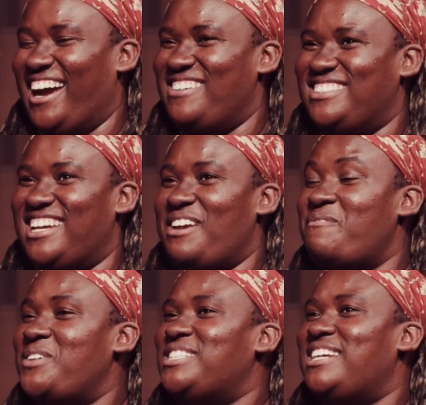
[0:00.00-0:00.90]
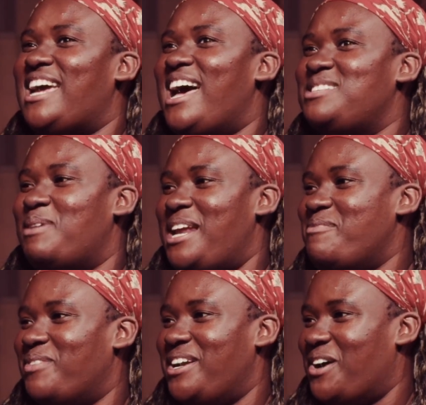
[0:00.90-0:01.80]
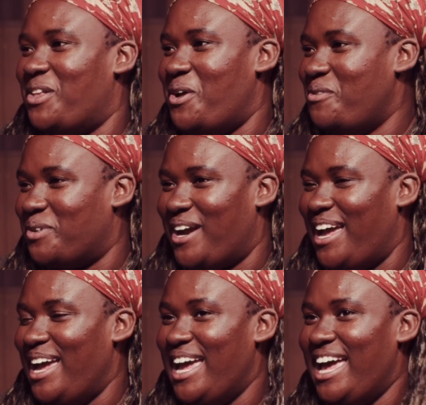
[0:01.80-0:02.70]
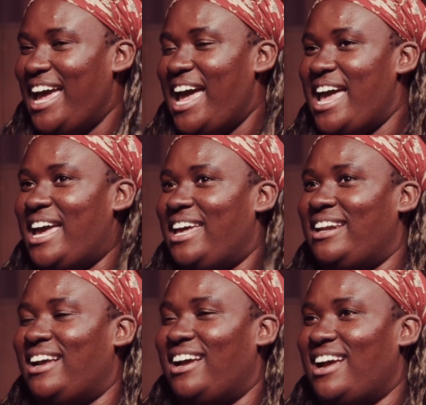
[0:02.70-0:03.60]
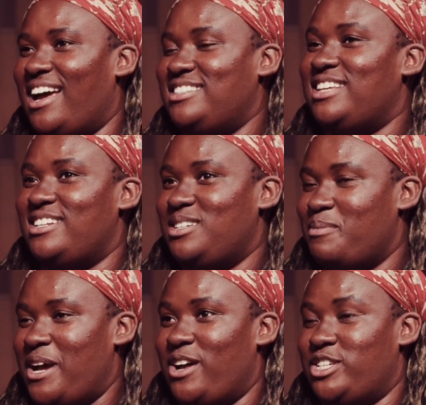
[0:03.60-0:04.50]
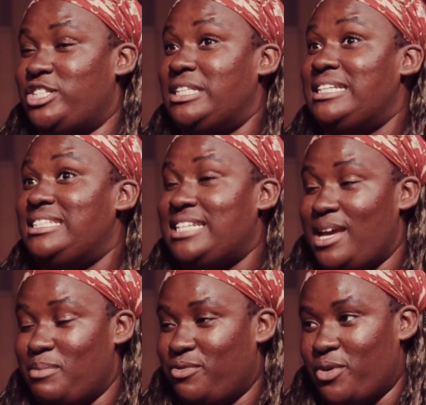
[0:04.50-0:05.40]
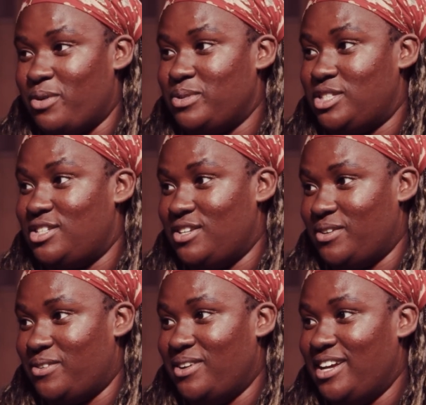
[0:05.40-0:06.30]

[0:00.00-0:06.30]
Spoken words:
I was like, it feels like it has my name written all over it. And I sent in my audition the day before it was due.